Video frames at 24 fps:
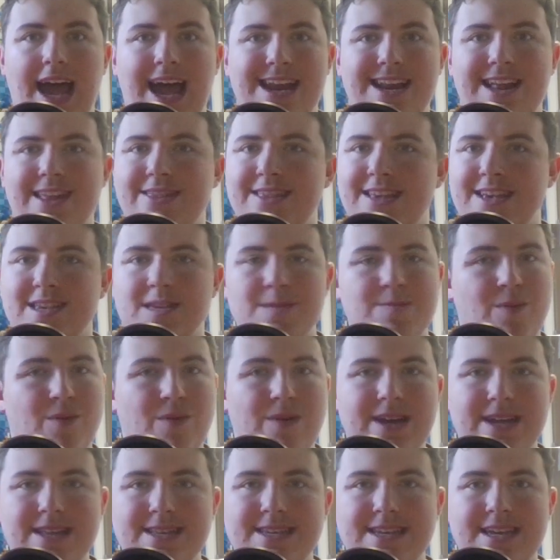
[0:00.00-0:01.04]
And at this
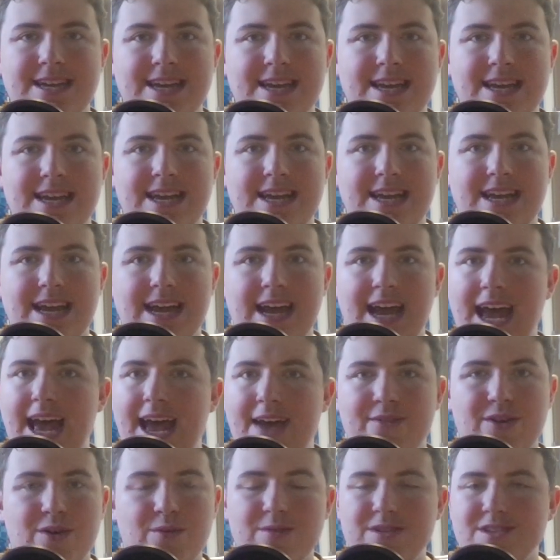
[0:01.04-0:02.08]
point,
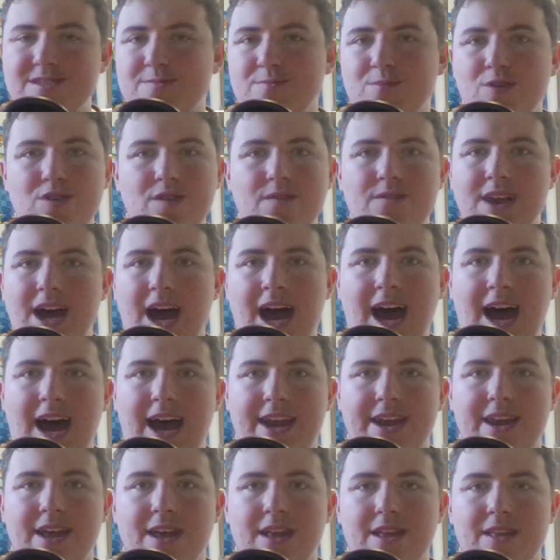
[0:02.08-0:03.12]
everyone's moved
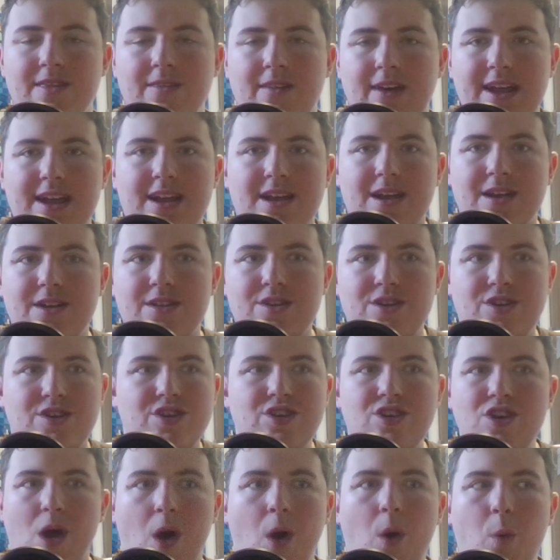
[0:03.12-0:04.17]
on. Like,
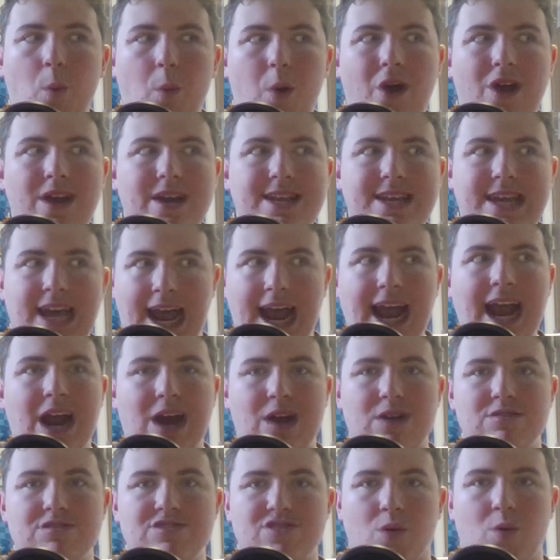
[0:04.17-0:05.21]
no one
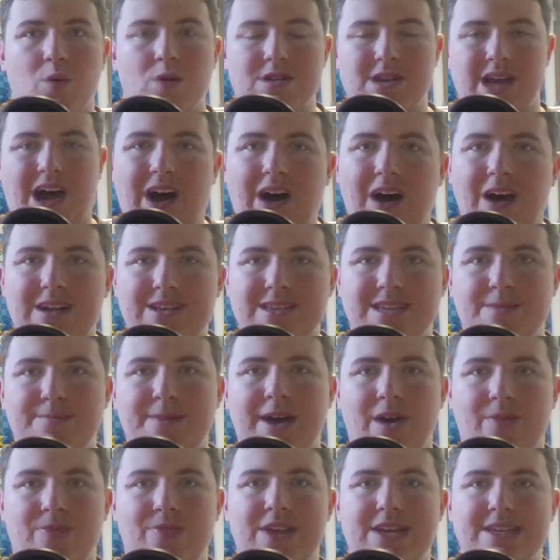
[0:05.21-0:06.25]
cares or talks
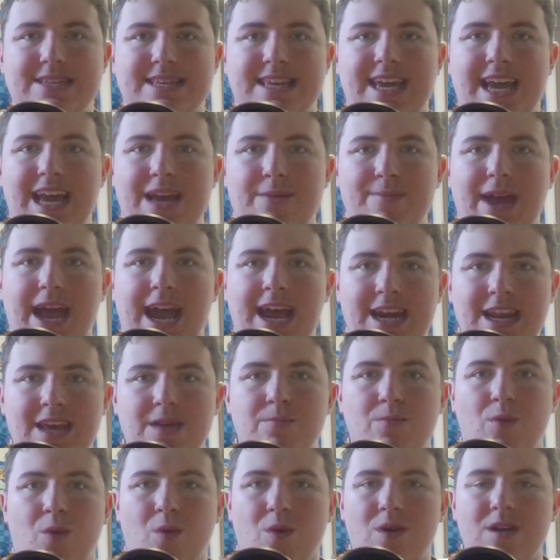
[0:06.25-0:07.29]
about this game
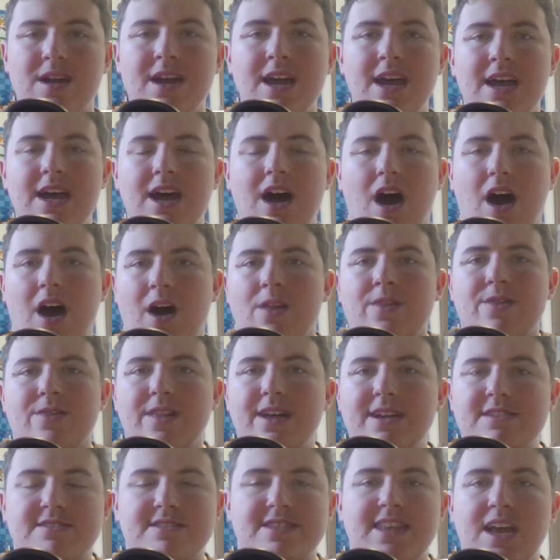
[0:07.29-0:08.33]
anymore
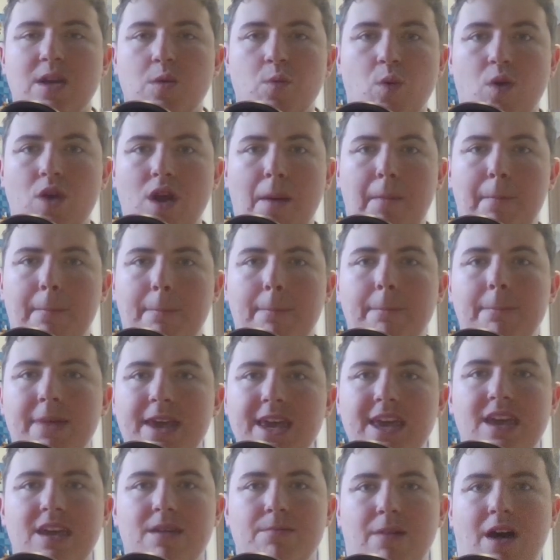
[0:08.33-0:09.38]
unless they want a
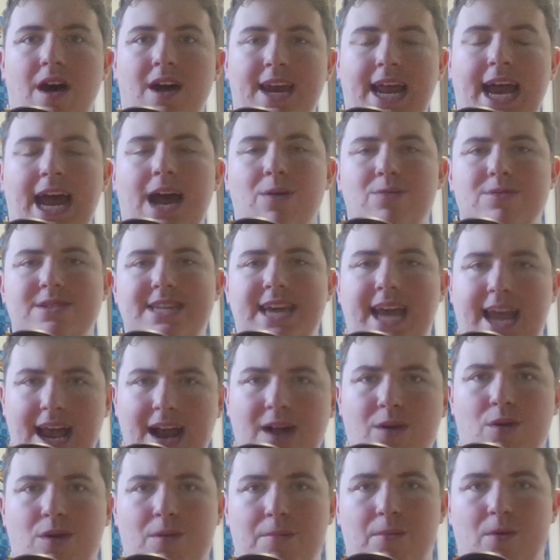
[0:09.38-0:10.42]
meme on how
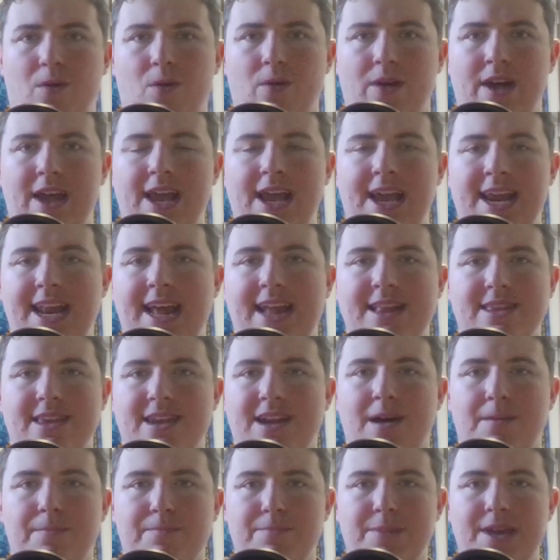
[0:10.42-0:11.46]
terrible it
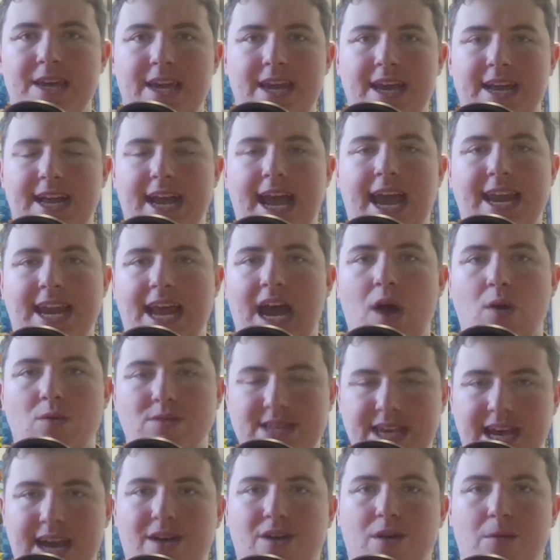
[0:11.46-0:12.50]
ended up being and
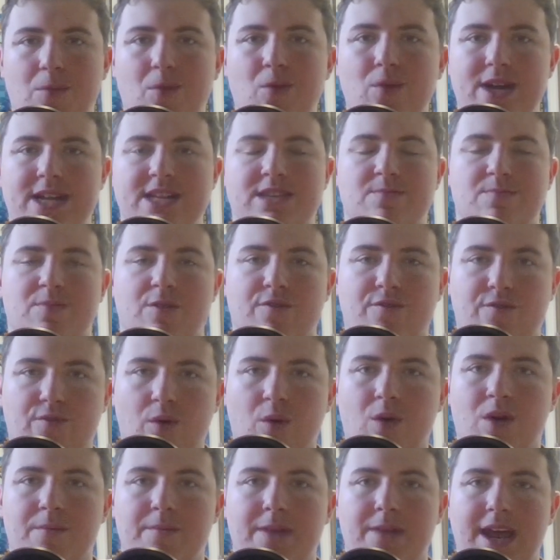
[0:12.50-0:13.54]
how terrible it's
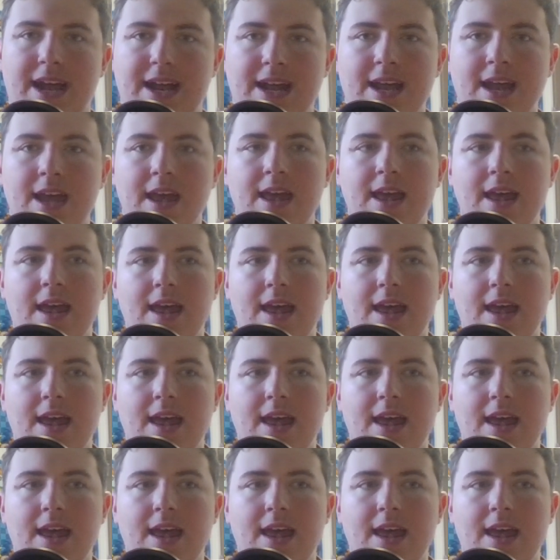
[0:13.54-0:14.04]
performing.